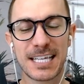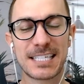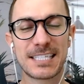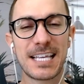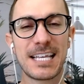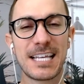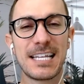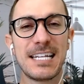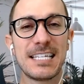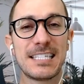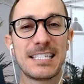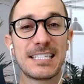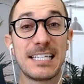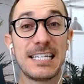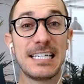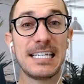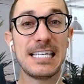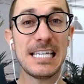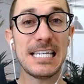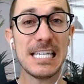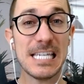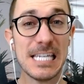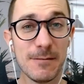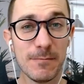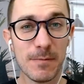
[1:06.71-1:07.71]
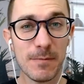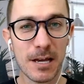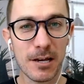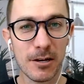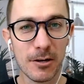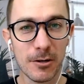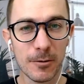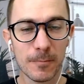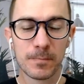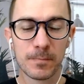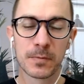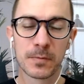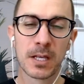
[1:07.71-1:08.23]
send us an
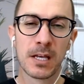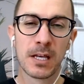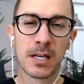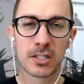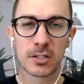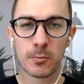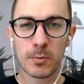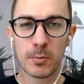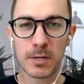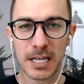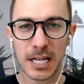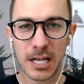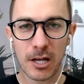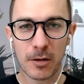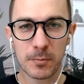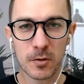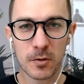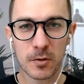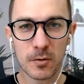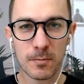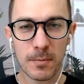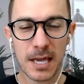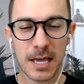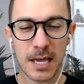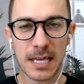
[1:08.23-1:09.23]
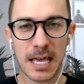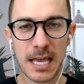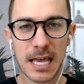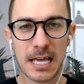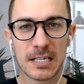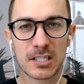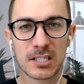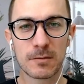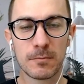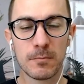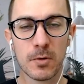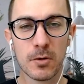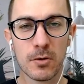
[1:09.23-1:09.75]
email so we can help you make a
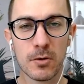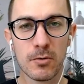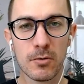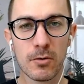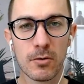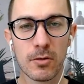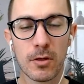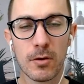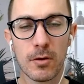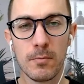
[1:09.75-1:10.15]
smooth